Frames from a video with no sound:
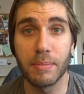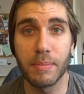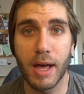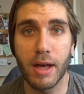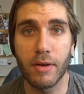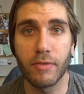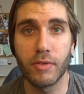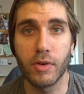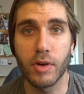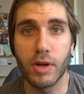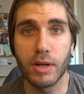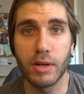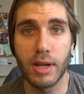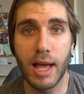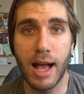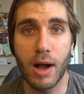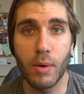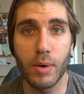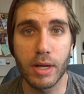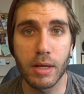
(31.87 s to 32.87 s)
barefoot and
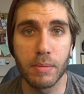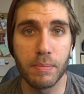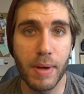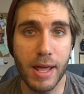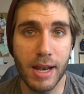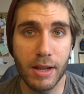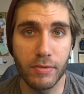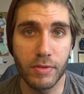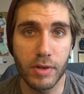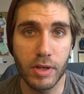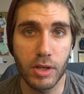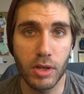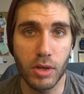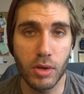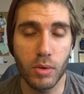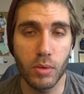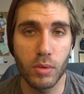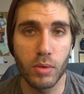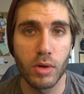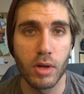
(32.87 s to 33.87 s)
how it can benefit
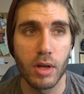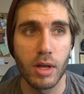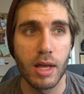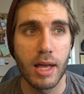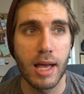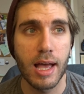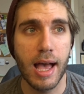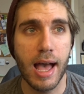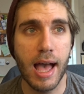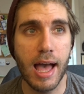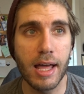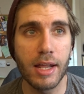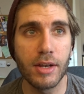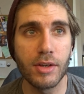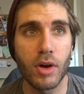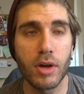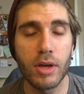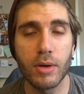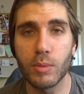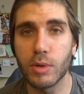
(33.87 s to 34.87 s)
you. And
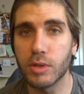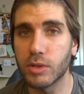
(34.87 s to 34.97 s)
I